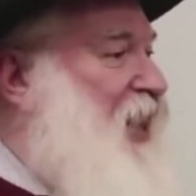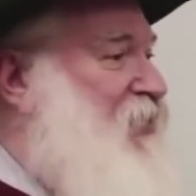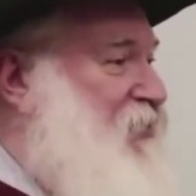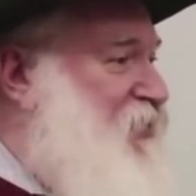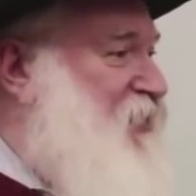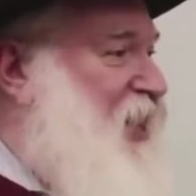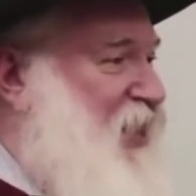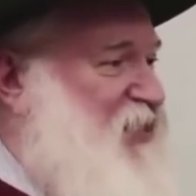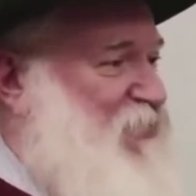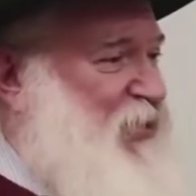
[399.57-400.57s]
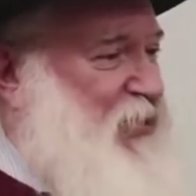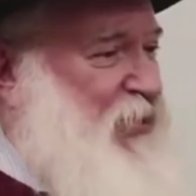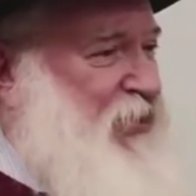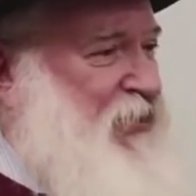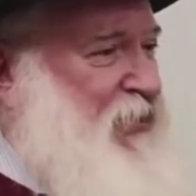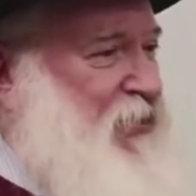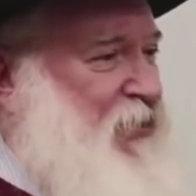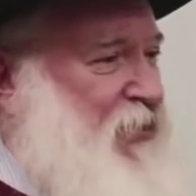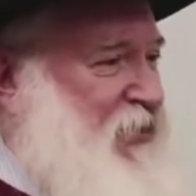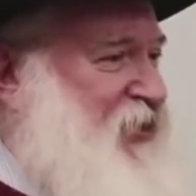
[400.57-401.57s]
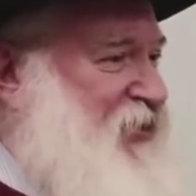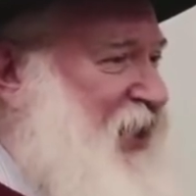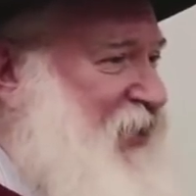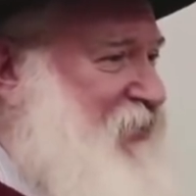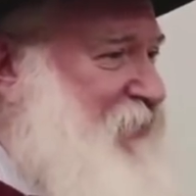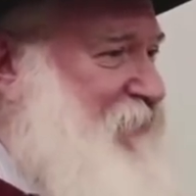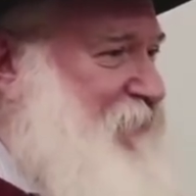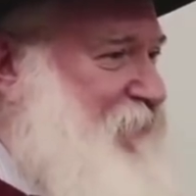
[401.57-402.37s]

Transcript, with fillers: either this guy has been cured or he died,